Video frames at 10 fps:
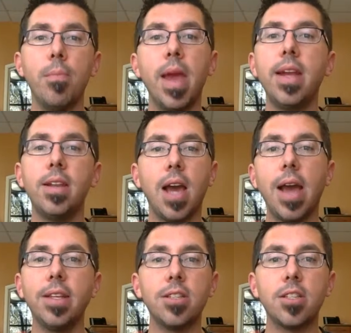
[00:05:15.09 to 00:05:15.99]
main
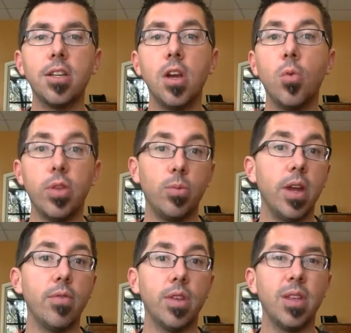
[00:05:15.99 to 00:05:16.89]
guidance with
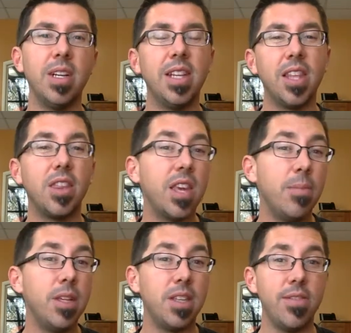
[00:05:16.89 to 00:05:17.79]
whatever the theme is,